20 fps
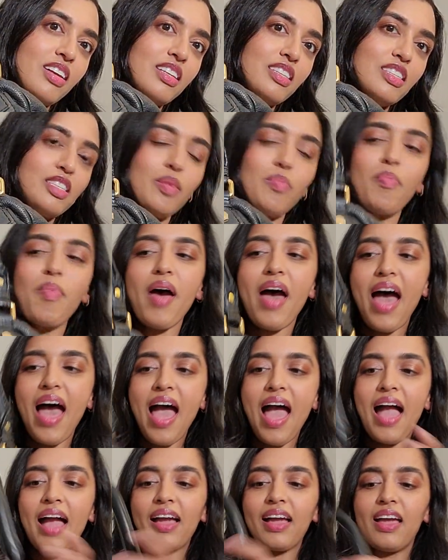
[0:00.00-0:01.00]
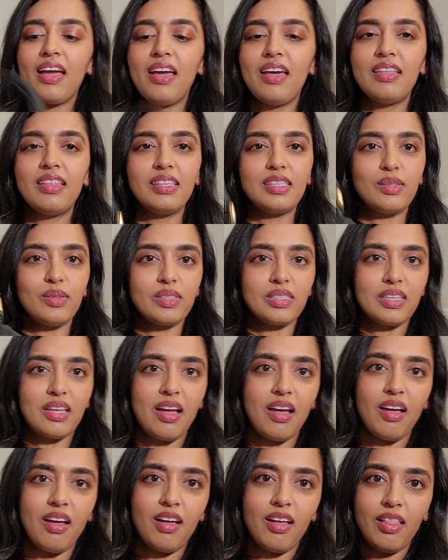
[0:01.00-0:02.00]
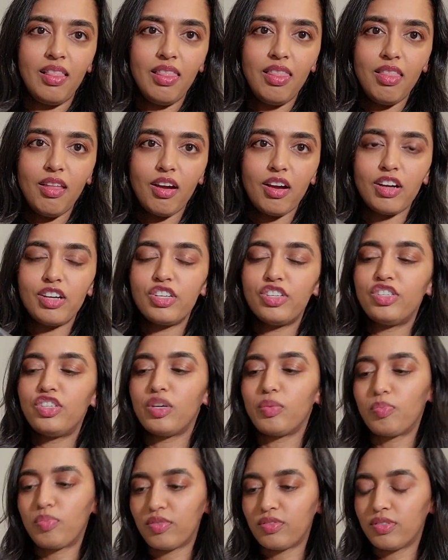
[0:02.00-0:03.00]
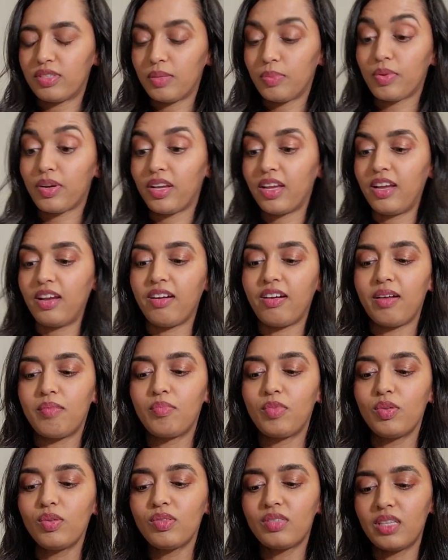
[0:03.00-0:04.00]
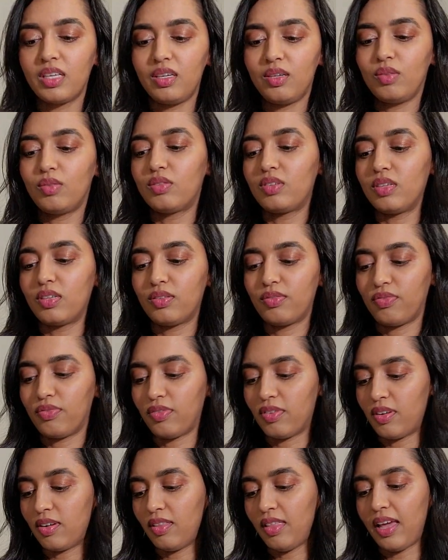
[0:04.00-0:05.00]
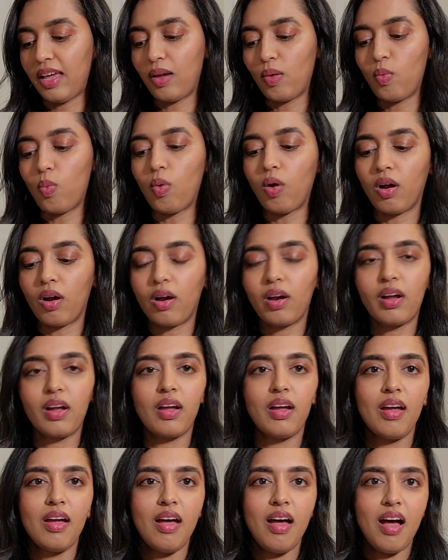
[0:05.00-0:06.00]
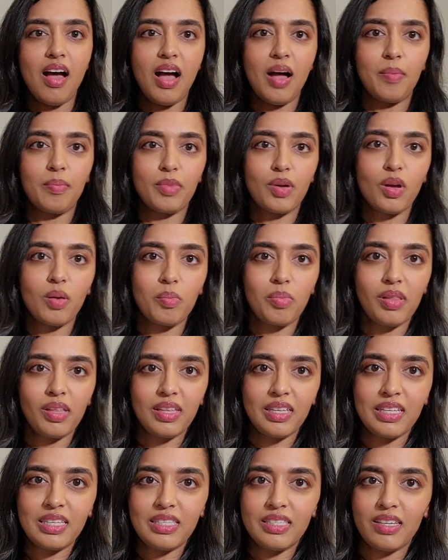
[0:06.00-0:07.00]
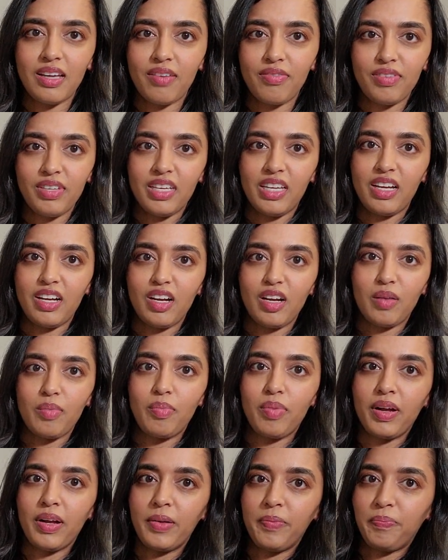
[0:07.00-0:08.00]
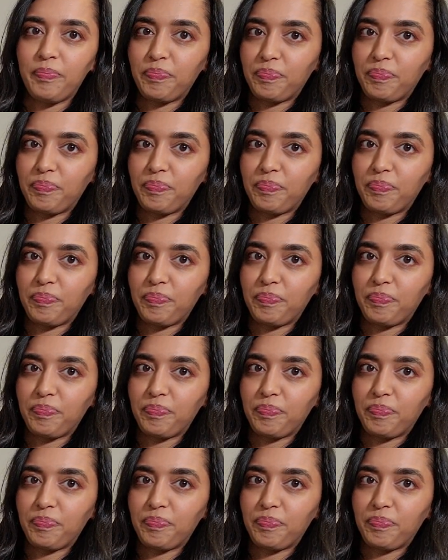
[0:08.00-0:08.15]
is the back. This one's got a large zipper here. I mostly use this for like work. Completely stuffed here, but